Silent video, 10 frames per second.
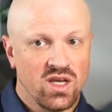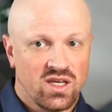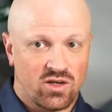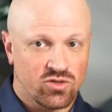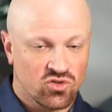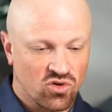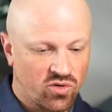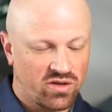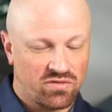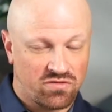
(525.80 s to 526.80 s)
it was
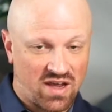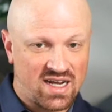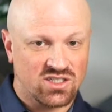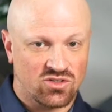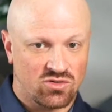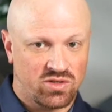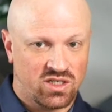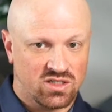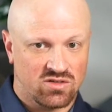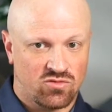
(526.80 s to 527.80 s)
growing faster
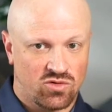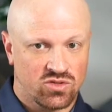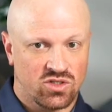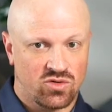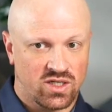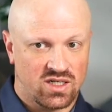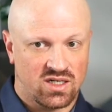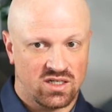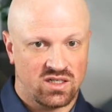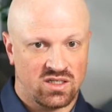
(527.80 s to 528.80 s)
because of what was going
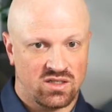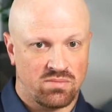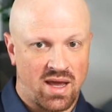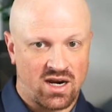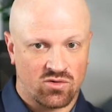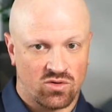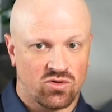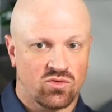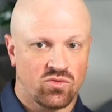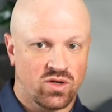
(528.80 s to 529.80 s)
on in the
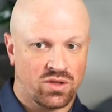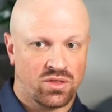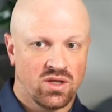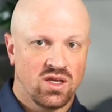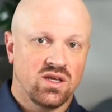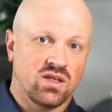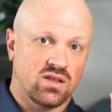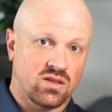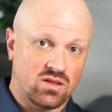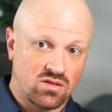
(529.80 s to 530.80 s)
macro with
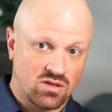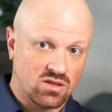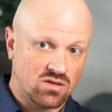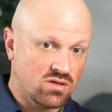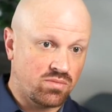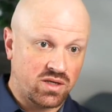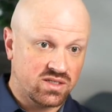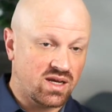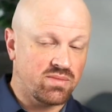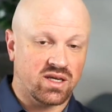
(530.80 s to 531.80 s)
the
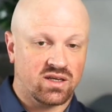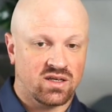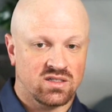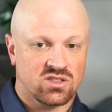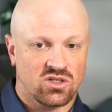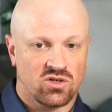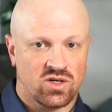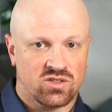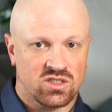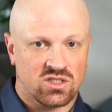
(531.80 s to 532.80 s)
pandemic. And so
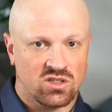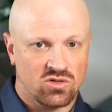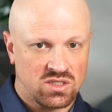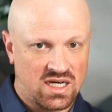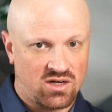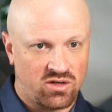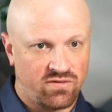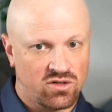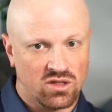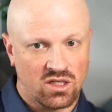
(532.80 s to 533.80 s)
as it slows down even
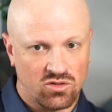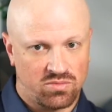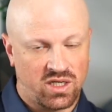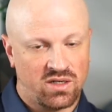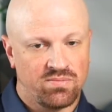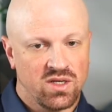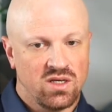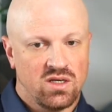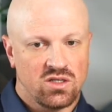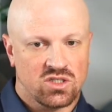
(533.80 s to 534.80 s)
a little bit,
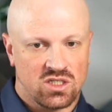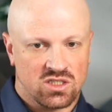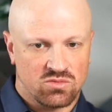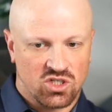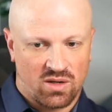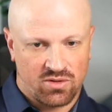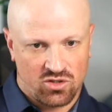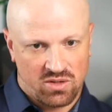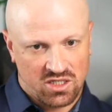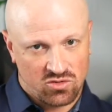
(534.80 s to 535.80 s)
you see some shopping go
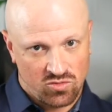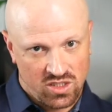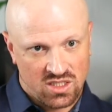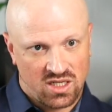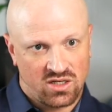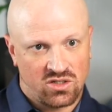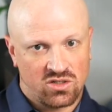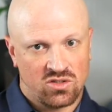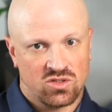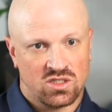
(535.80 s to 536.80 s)
back to retail.
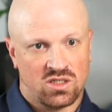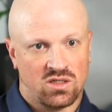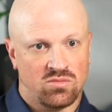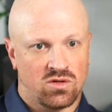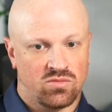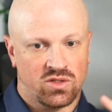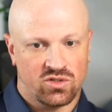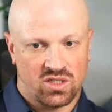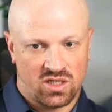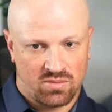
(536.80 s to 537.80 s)
You see
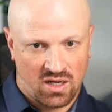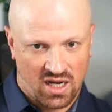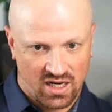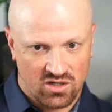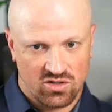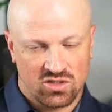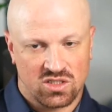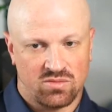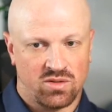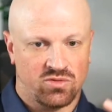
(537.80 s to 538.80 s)
mobility up higher. You see
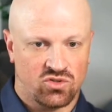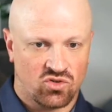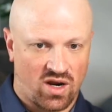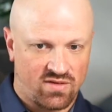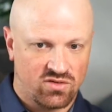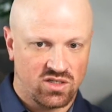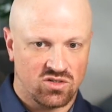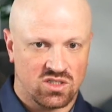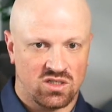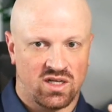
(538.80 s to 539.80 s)
people traveling. You
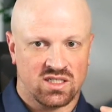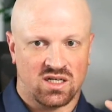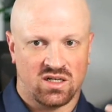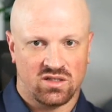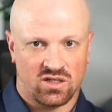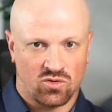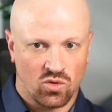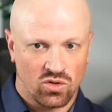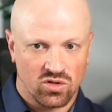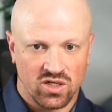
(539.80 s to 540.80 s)
see less online
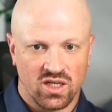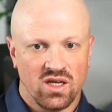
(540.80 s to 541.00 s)
ordering.